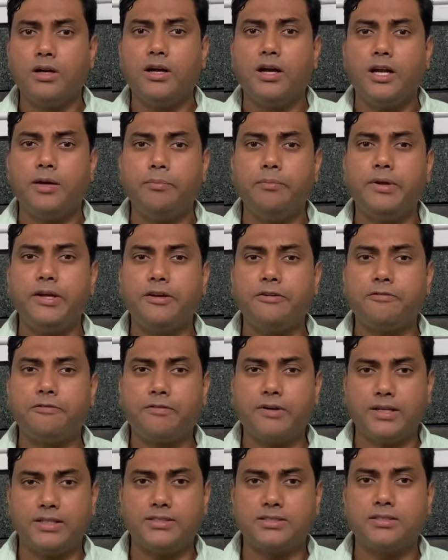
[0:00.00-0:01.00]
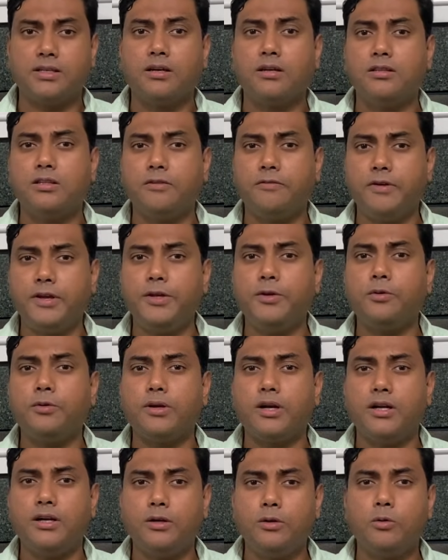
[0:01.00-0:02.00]
and make friends the way you
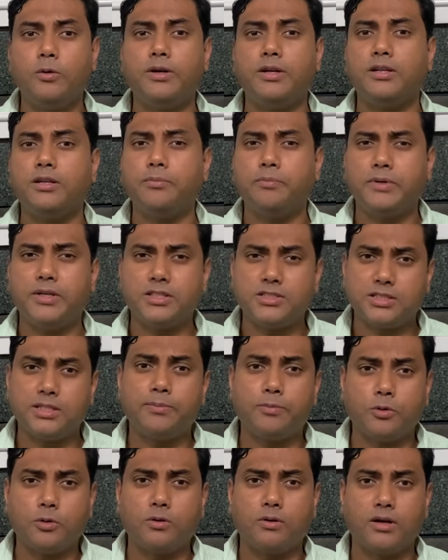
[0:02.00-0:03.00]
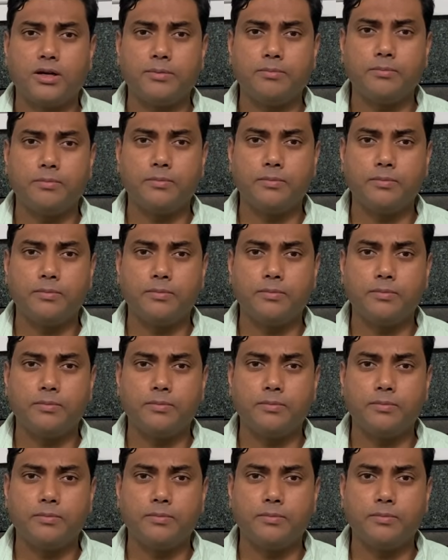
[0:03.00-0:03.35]
can do it in a PhD program.